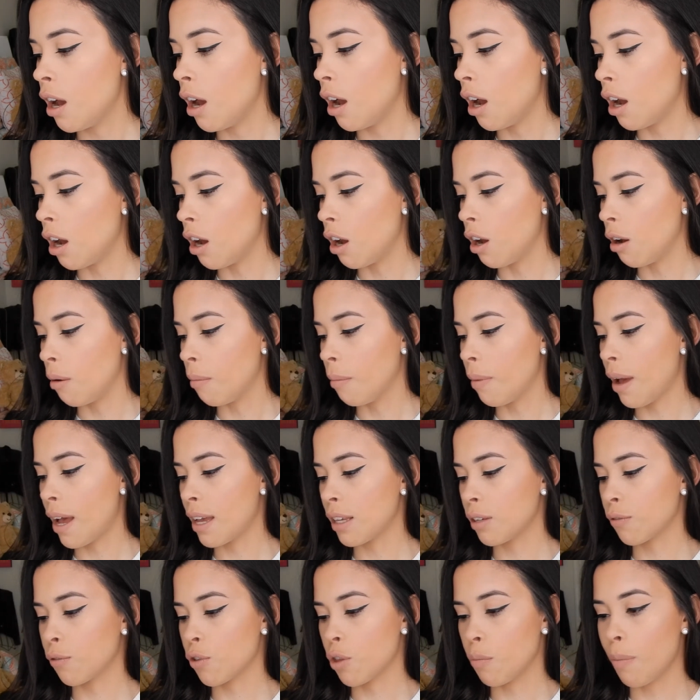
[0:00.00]

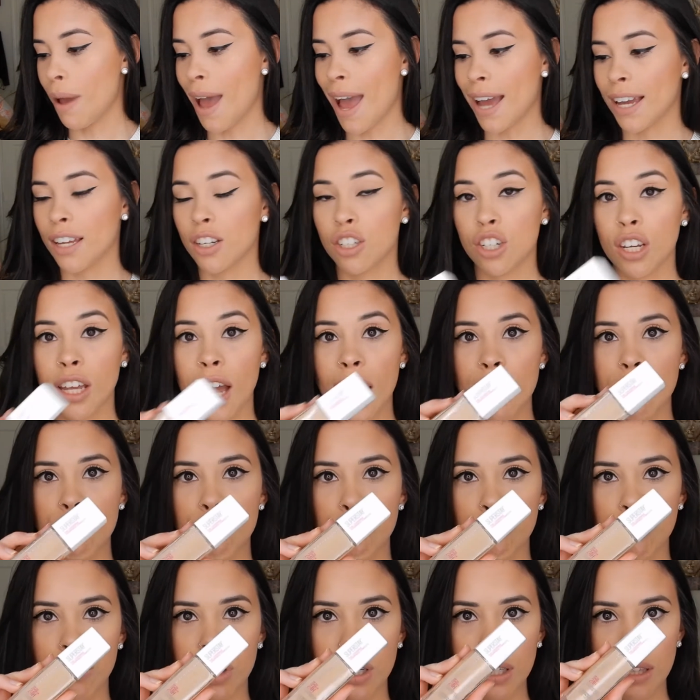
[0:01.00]
As for the packaging, I
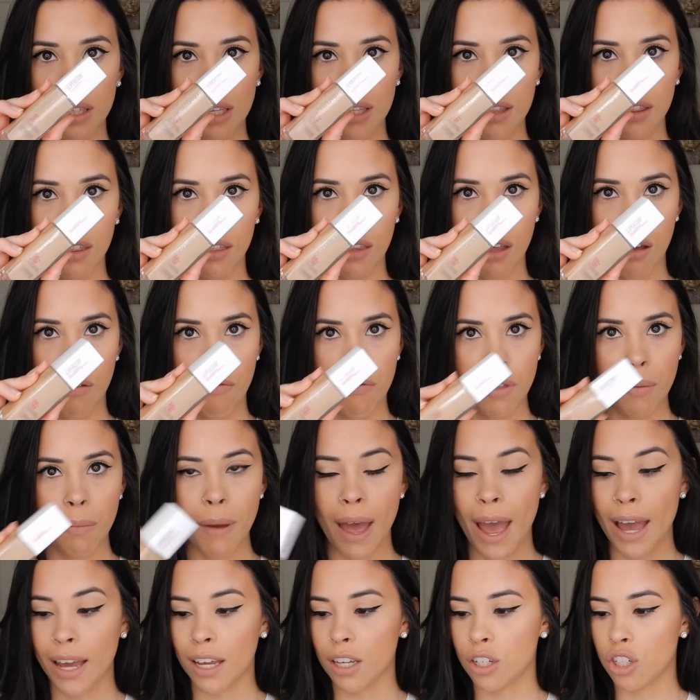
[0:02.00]
really love the
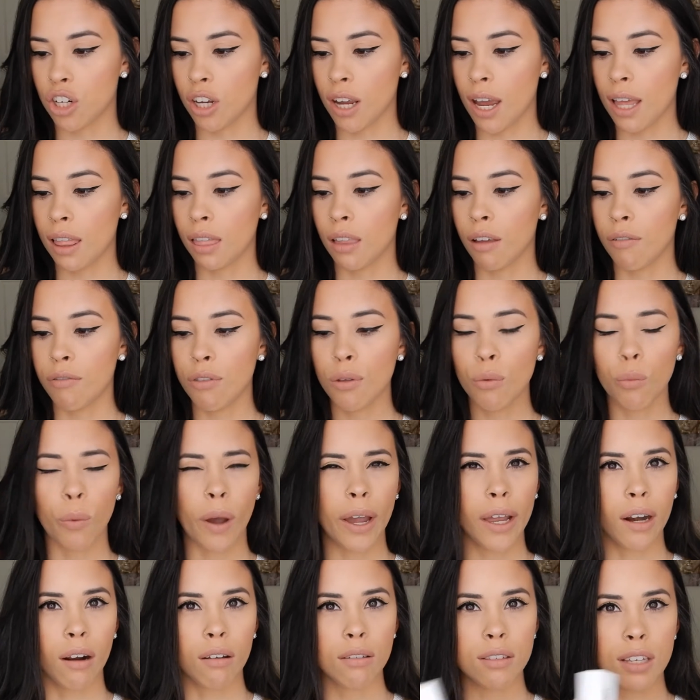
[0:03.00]
packaging. I love the
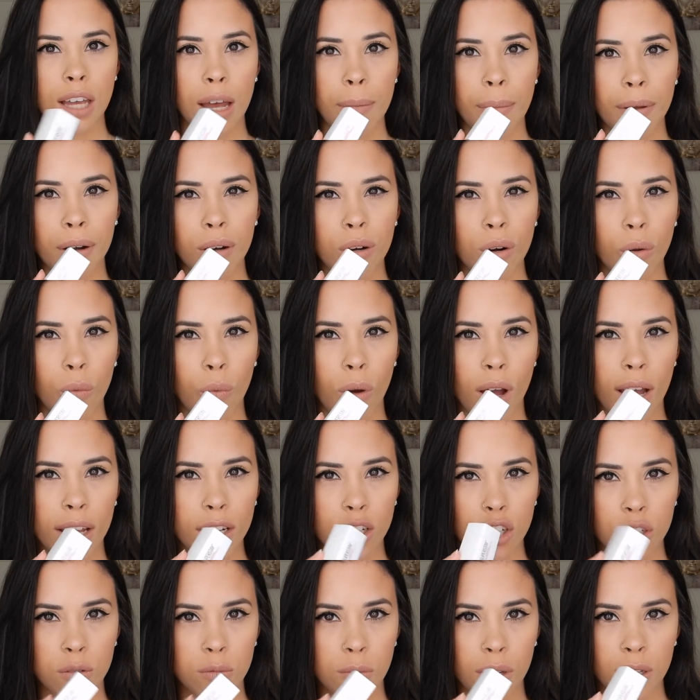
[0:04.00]
white on top. I don't know why. It
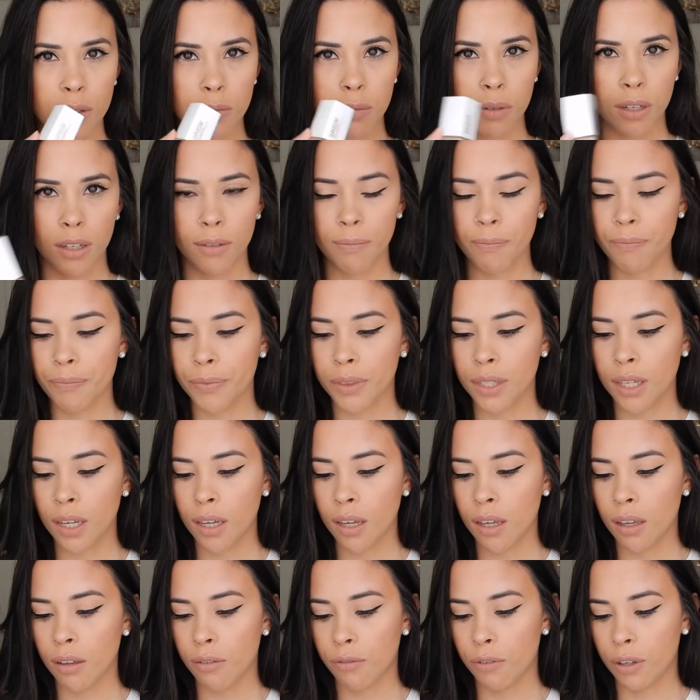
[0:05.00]
just makes me
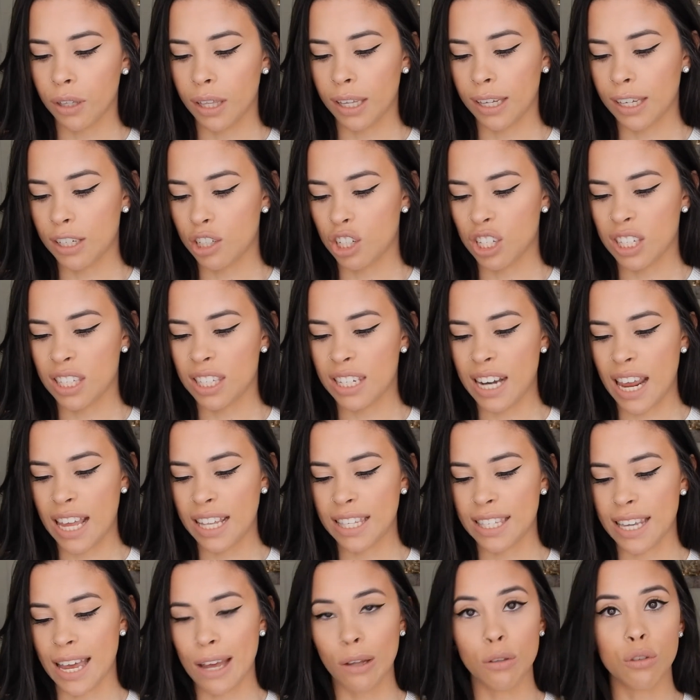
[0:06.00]
feel like it just
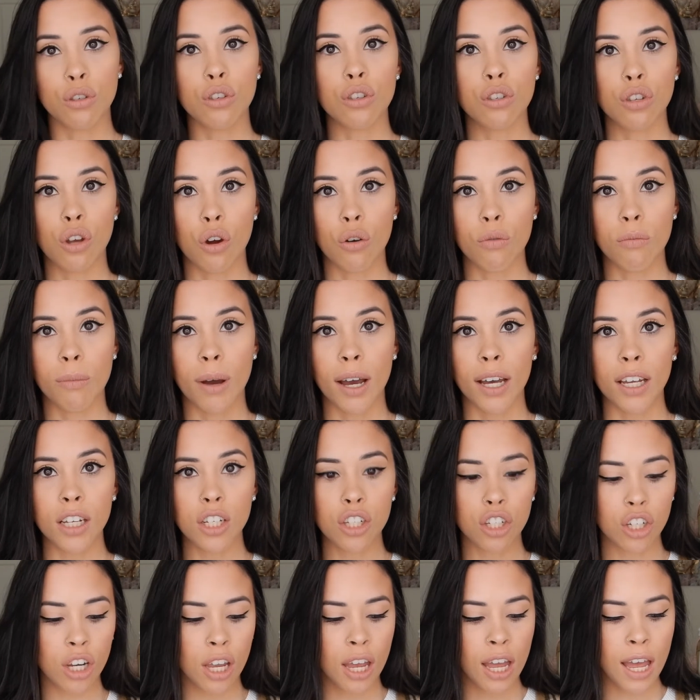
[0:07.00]
stands out so
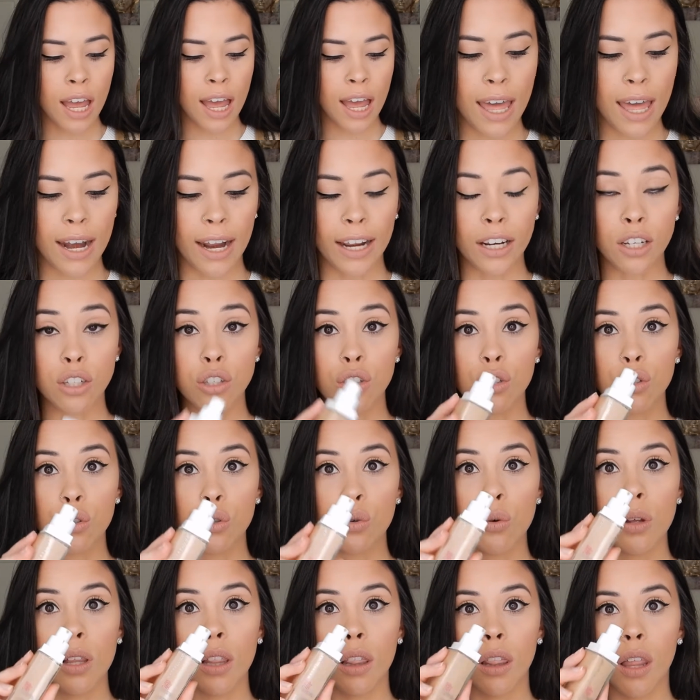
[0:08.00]
much. And I
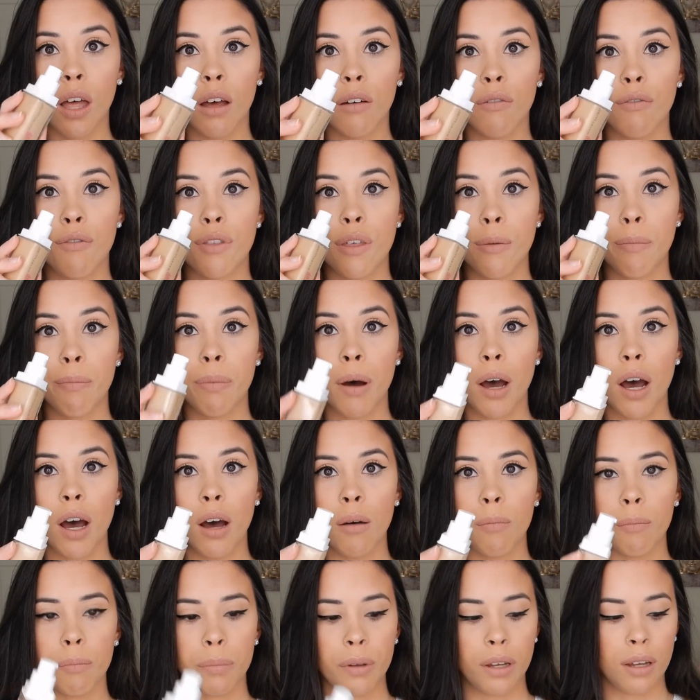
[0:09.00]
do love the
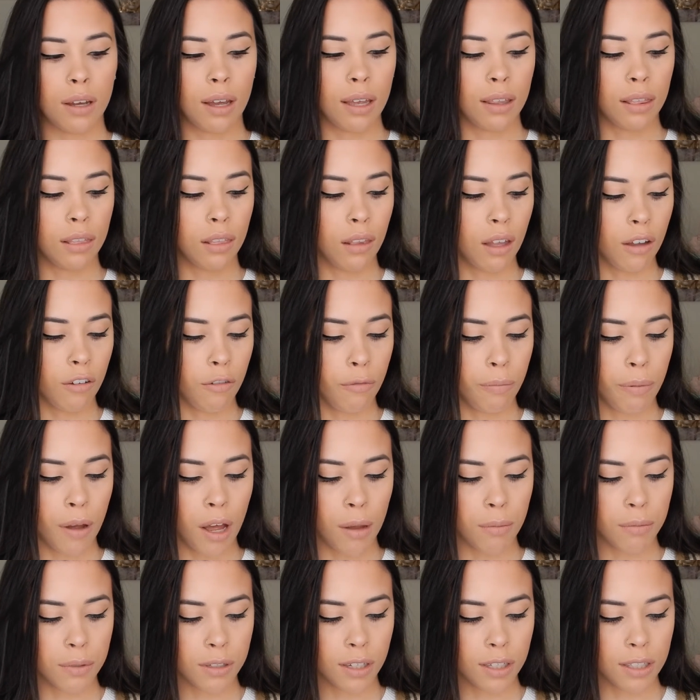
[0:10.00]
pump. I love
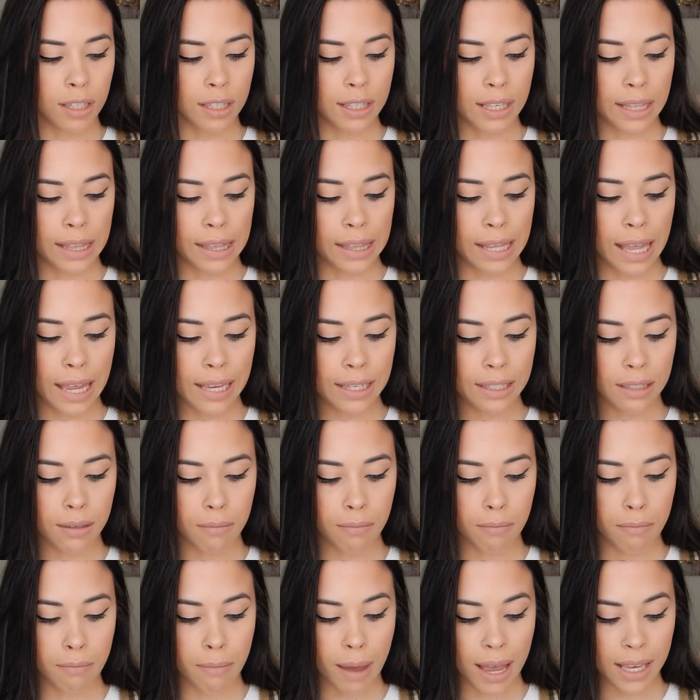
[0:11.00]
pumps because it's less
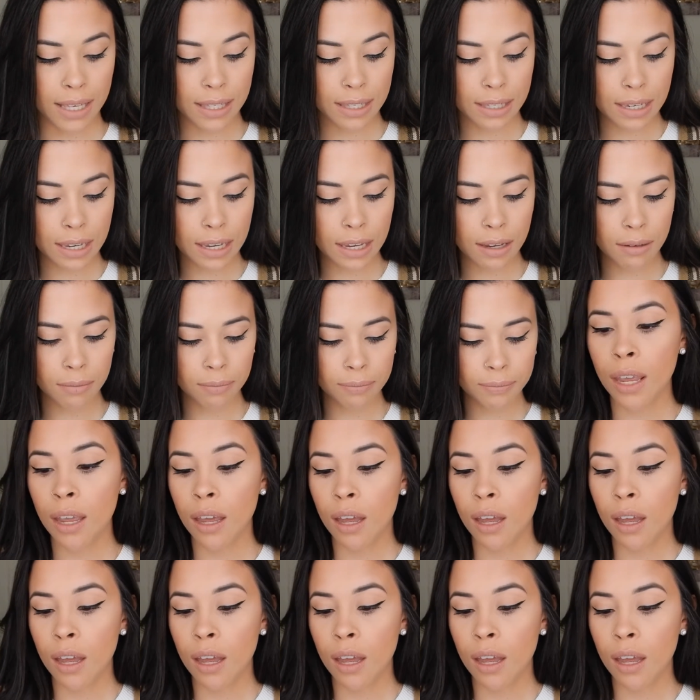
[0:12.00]
messy.